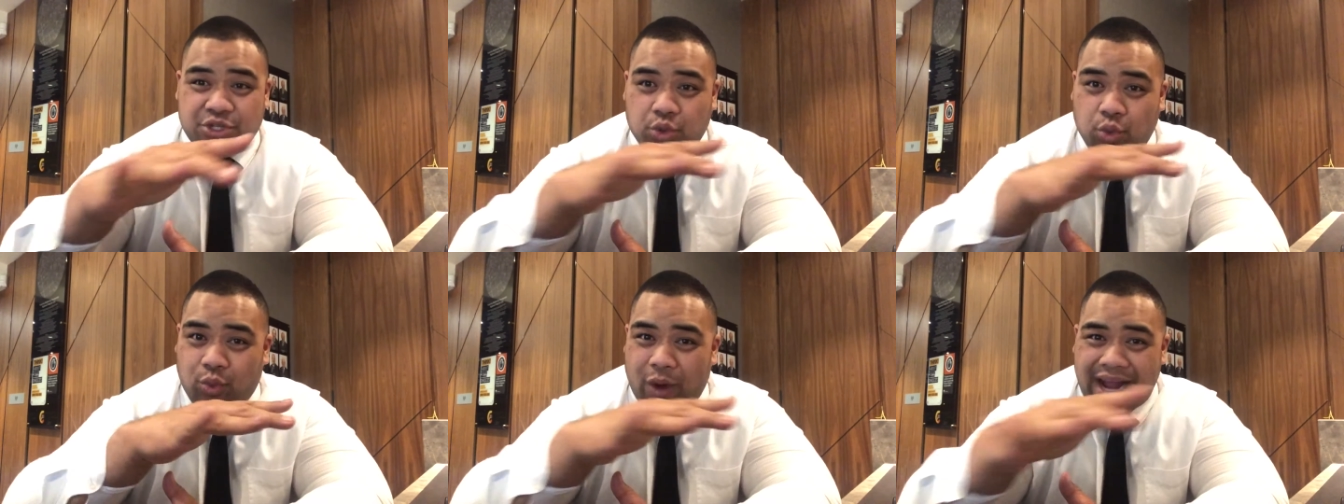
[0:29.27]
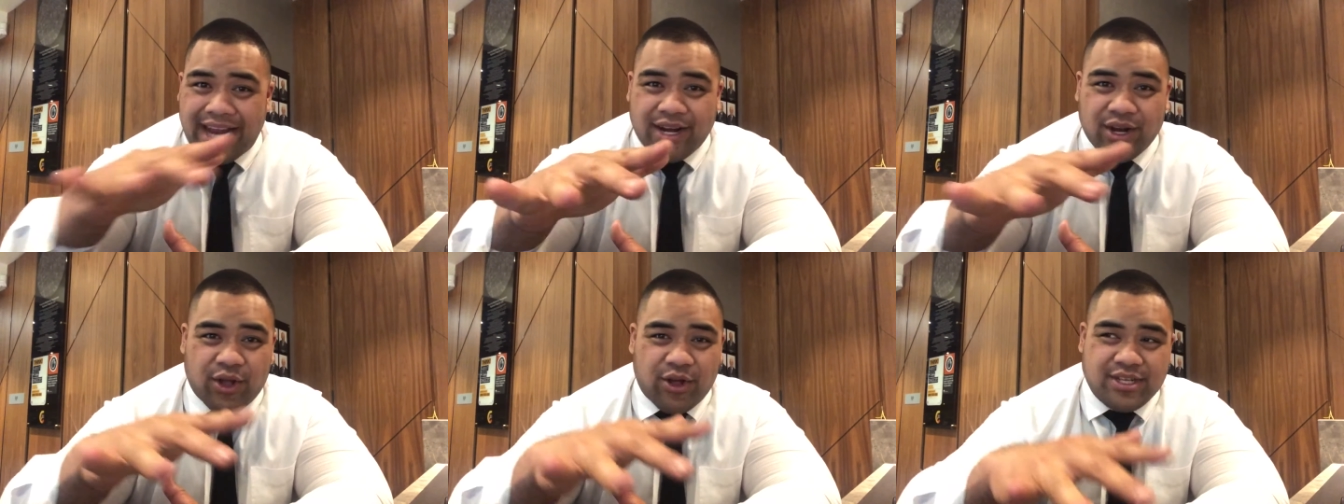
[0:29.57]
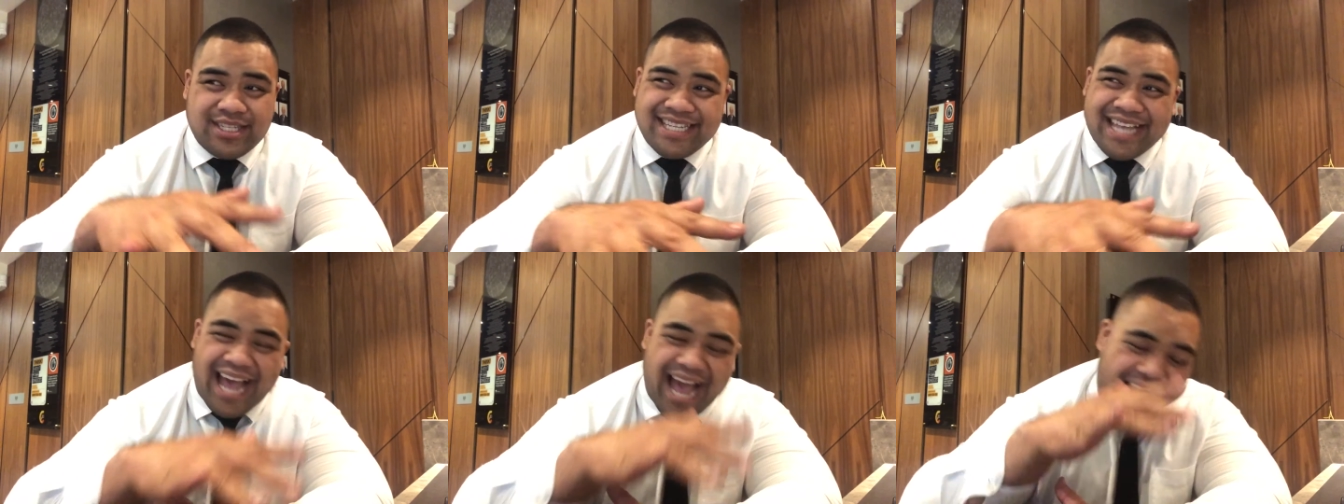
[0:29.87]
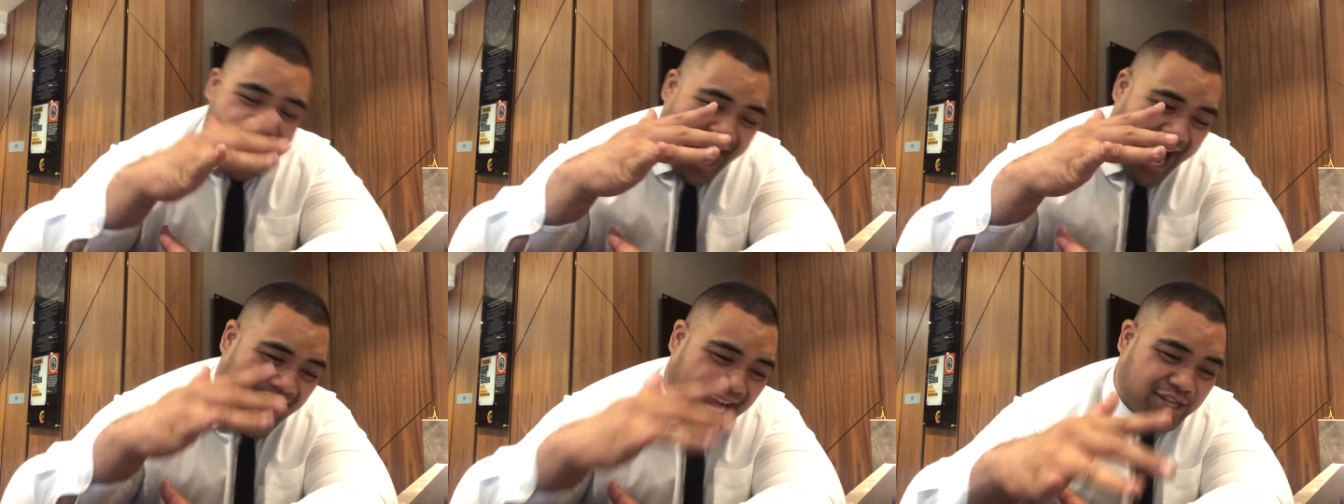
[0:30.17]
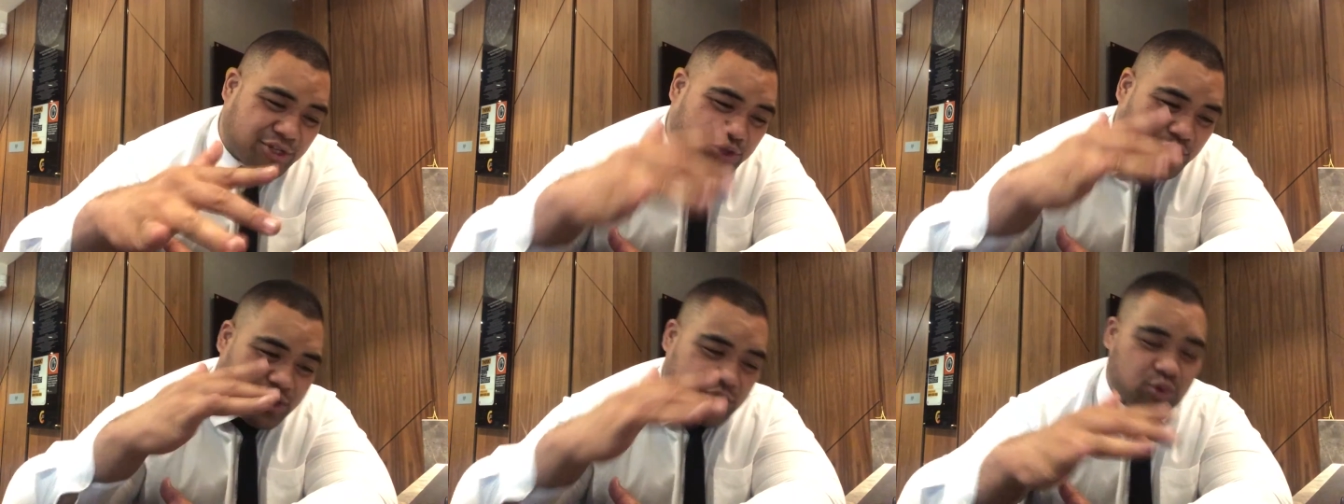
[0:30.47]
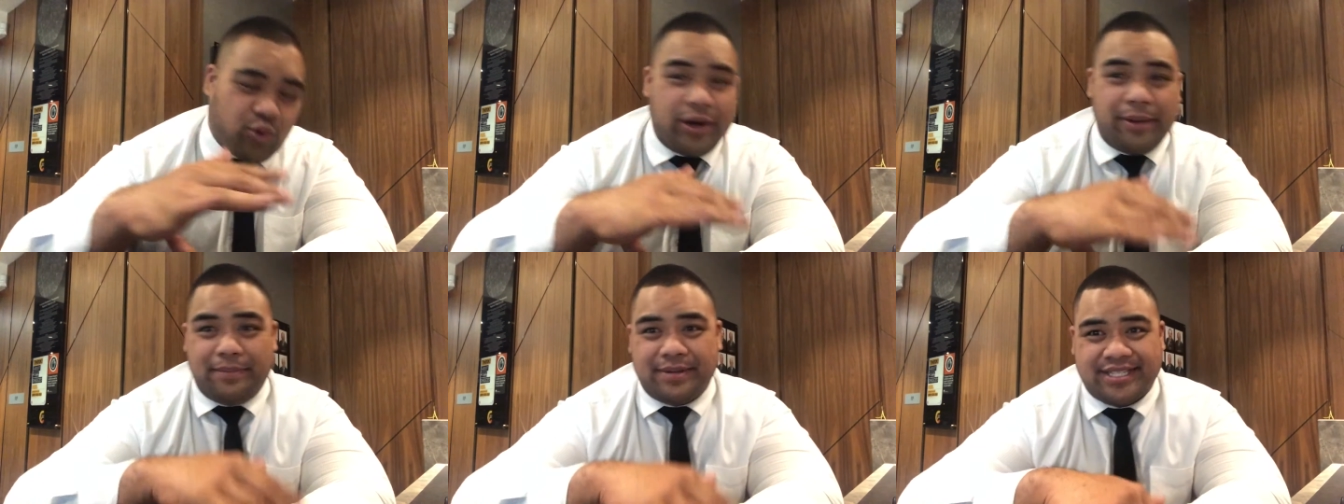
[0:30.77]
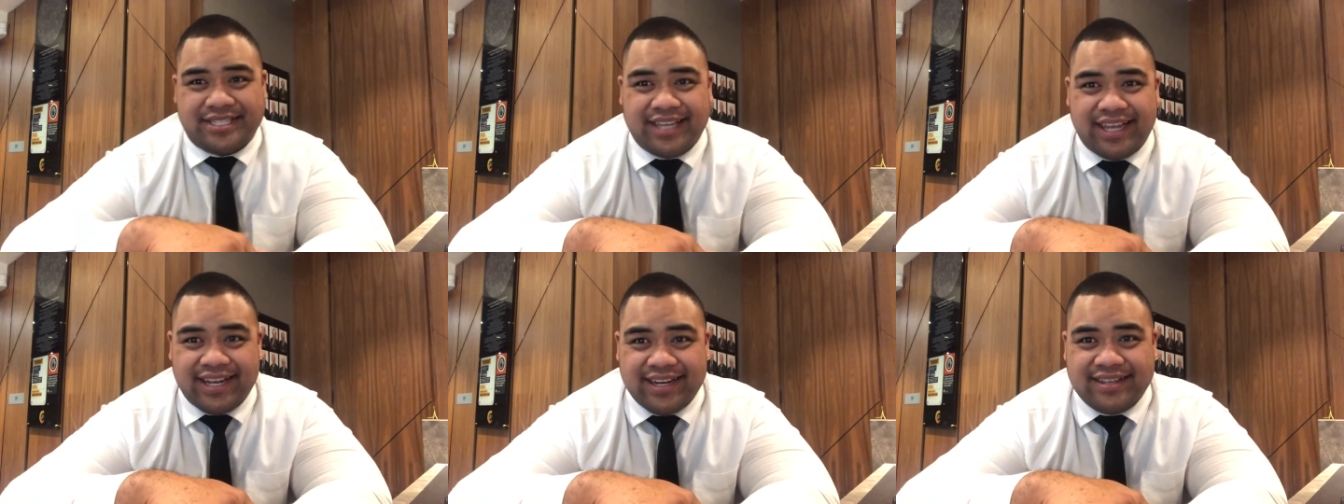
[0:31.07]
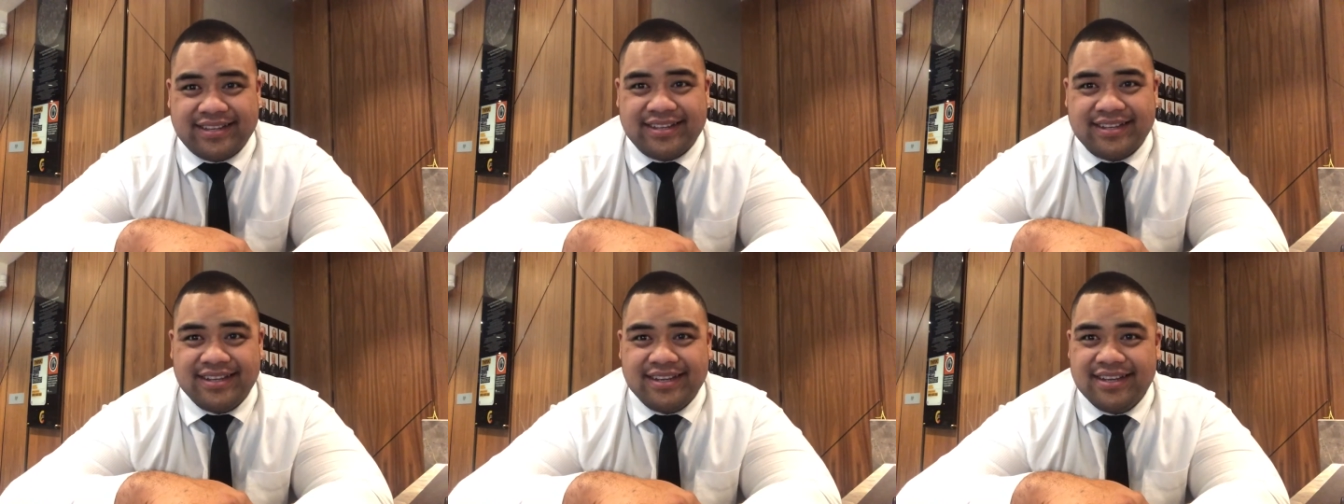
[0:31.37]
to weight loss 120%.